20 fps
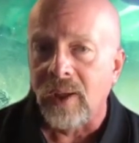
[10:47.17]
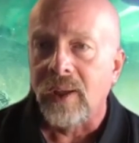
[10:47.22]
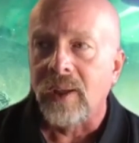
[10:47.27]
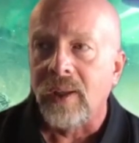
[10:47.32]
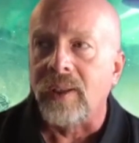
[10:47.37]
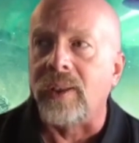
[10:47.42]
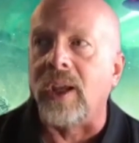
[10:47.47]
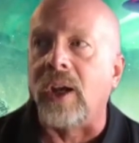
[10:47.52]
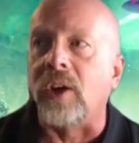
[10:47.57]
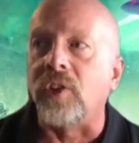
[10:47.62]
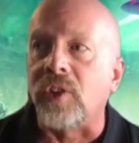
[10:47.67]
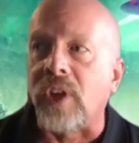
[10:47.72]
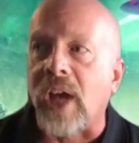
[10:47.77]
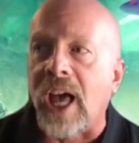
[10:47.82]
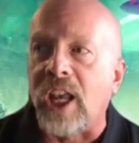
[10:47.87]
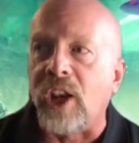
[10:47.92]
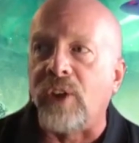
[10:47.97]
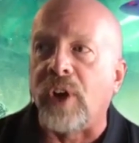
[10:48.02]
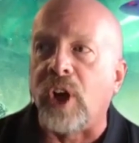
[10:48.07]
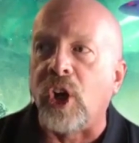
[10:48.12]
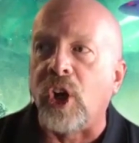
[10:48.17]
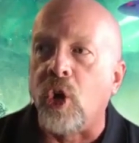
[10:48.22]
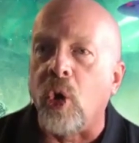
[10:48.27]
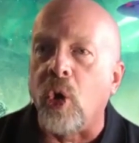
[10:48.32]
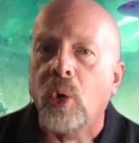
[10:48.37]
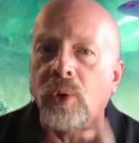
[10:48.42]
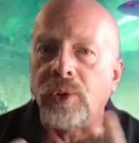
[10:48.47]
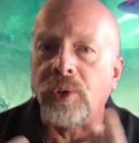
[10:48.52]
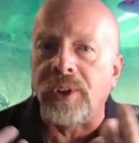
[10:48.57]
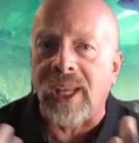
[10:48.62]
there's kind of a
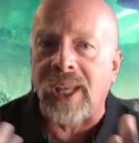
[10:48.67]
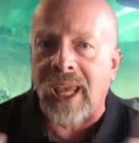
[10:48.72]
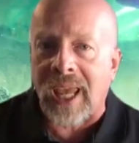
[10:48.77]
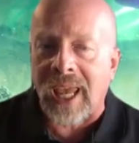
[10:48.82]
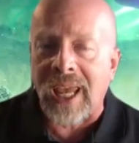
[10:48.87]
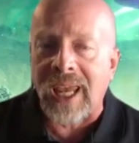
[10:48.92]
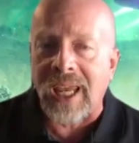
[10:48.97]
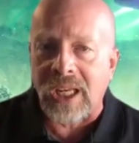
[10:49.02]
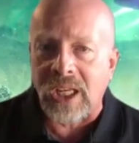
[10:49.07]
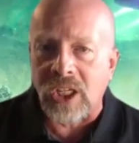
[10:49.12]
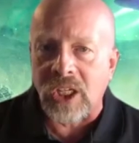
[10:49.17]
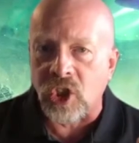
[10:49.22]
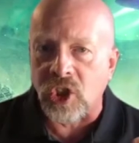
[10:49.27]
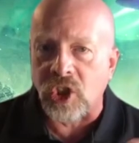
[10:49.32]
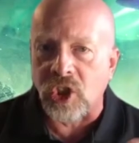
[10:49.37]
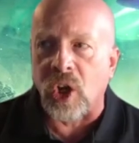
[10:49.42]
golden age,